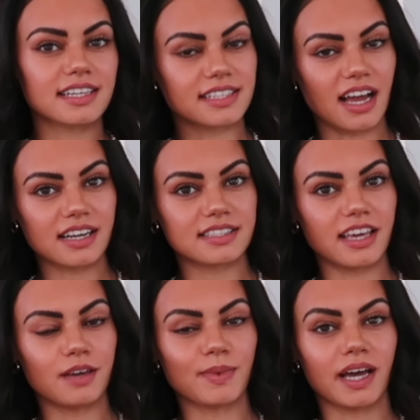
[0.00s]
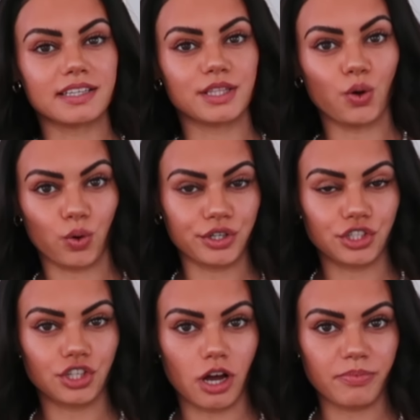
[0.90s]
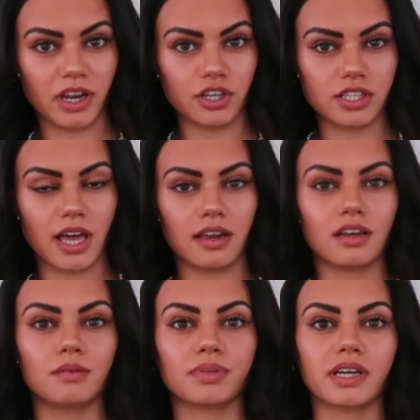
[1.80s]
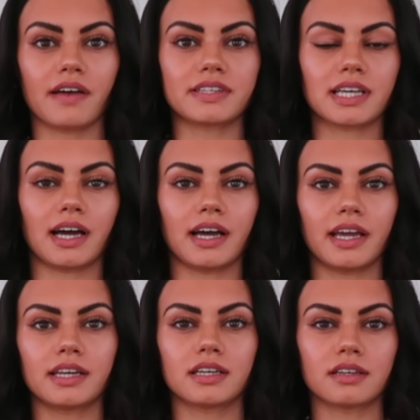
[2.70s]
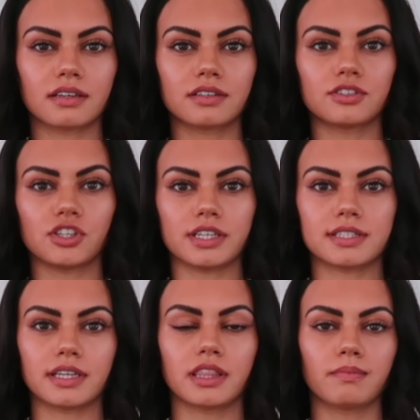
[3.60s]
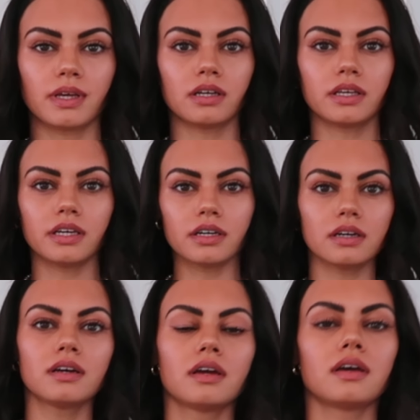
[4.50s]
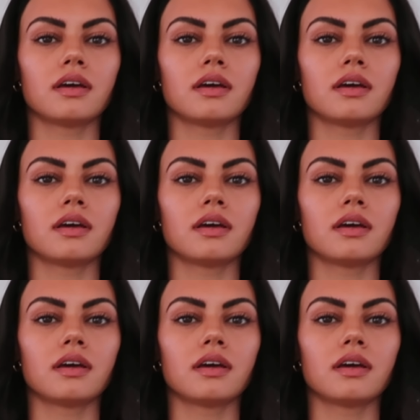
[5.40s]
exact same as the orange top that I just had on, but I have it tied just in the middle here.